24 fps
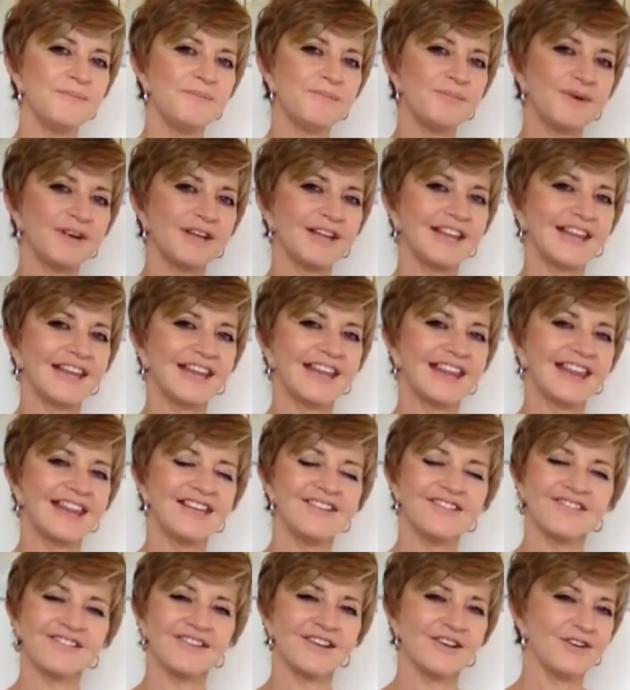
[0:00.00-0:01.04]
But
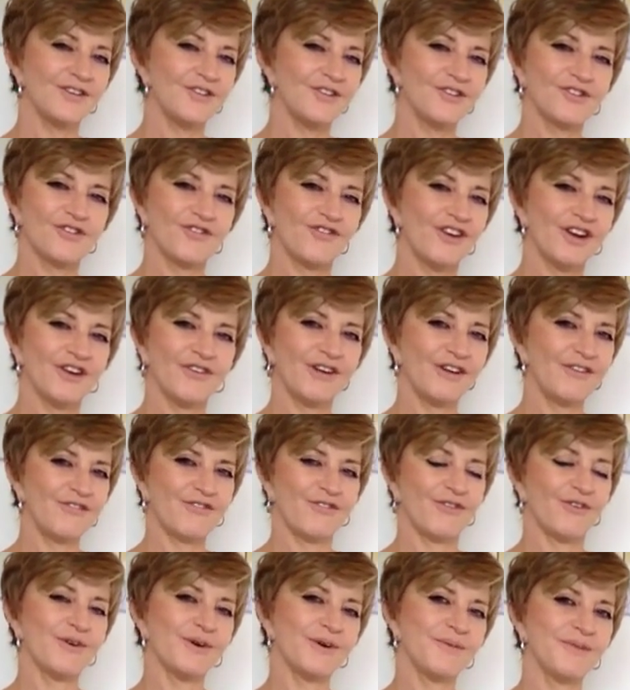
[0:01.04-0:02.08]
this sounds very
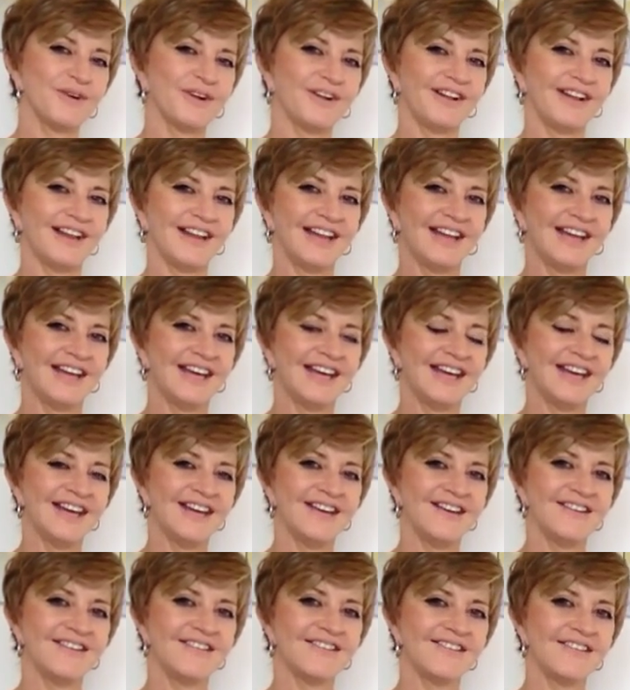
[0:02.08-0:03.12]
formal.
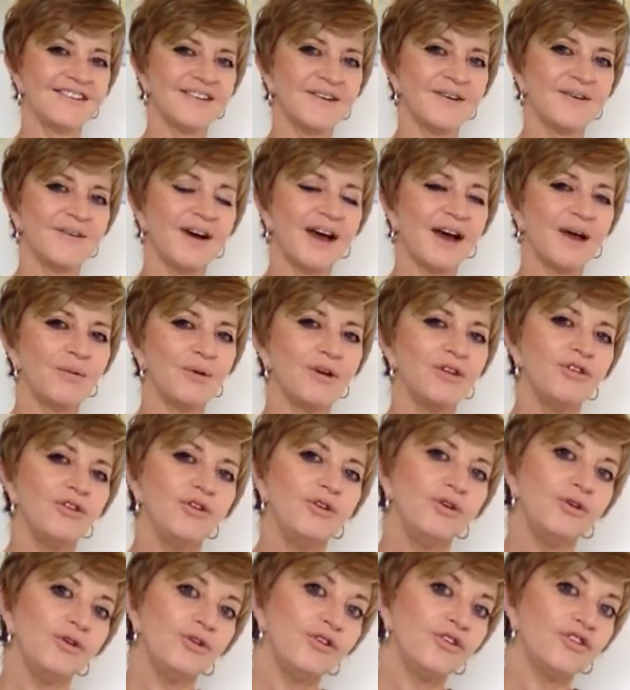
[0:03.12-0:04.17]
So I would
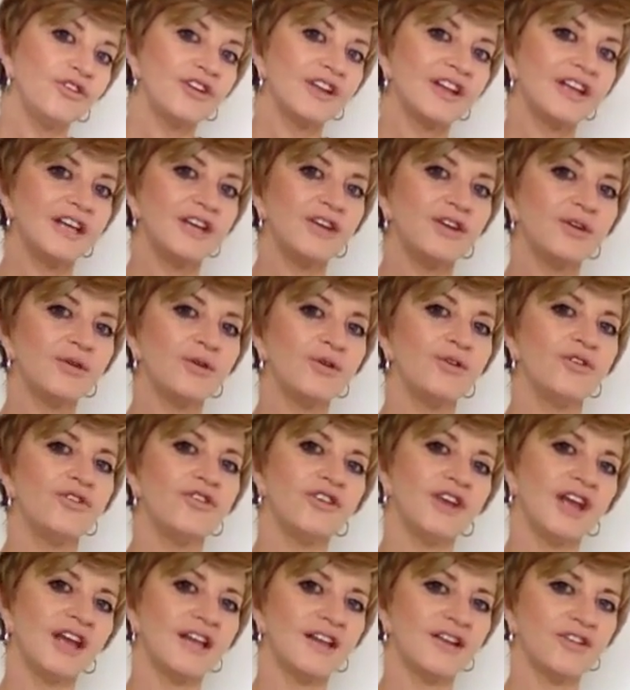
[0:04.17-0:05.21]
usually
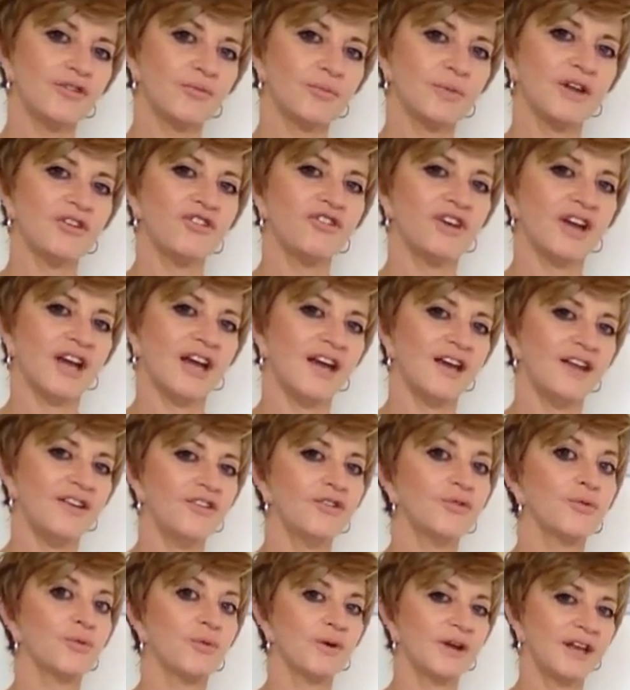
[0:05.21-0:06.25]
use inasmuch
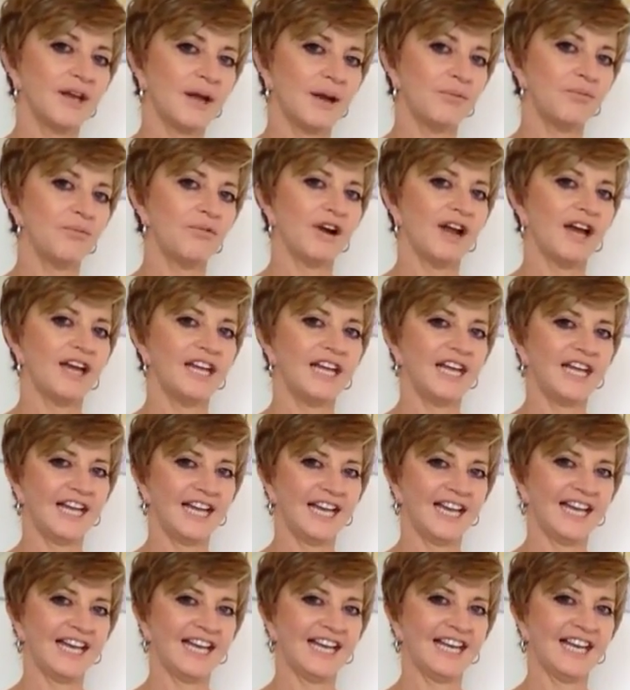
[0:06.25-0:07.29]
as when I'm writing.
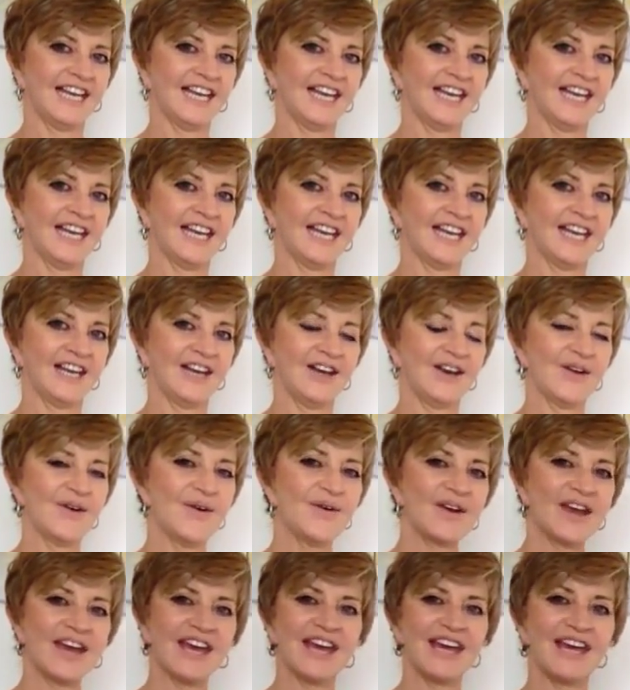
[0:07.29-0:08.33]

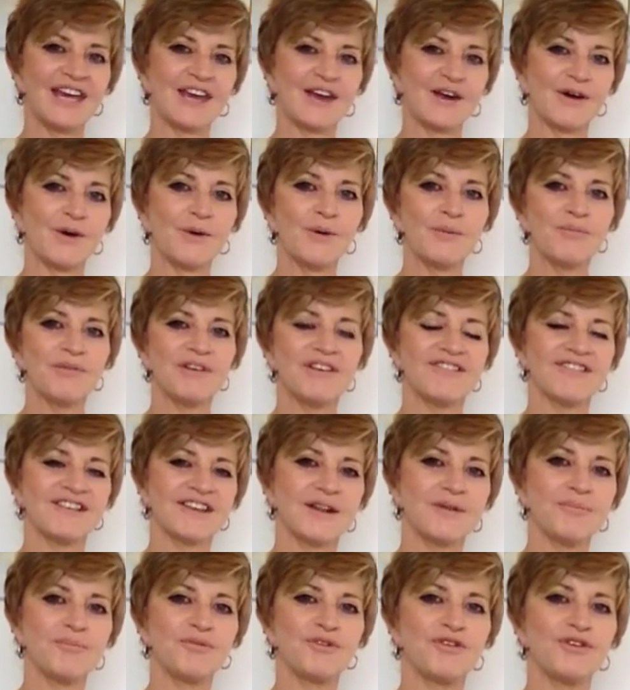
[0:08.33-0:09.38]
Okay, I hope this
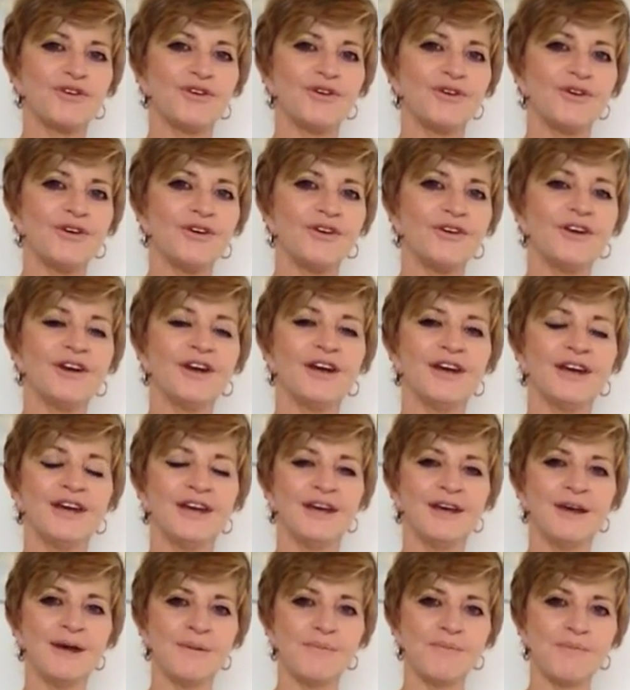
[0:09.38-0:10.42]
helps you
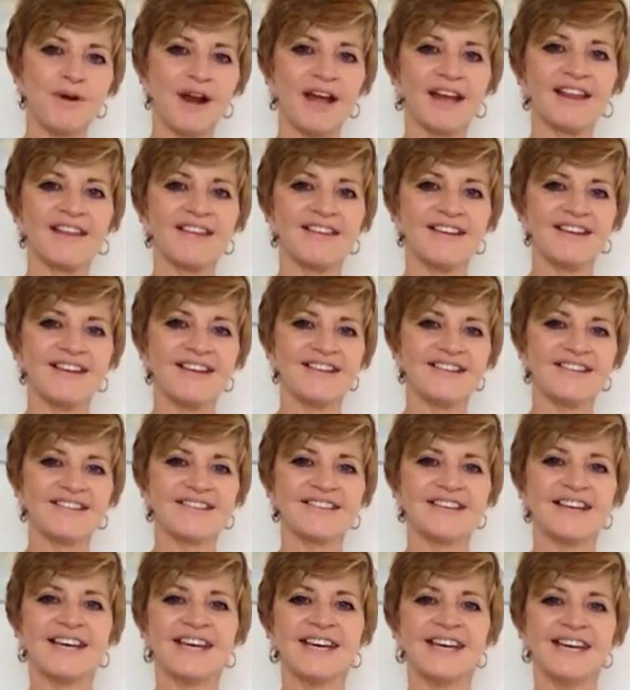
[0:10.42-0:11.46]
practice.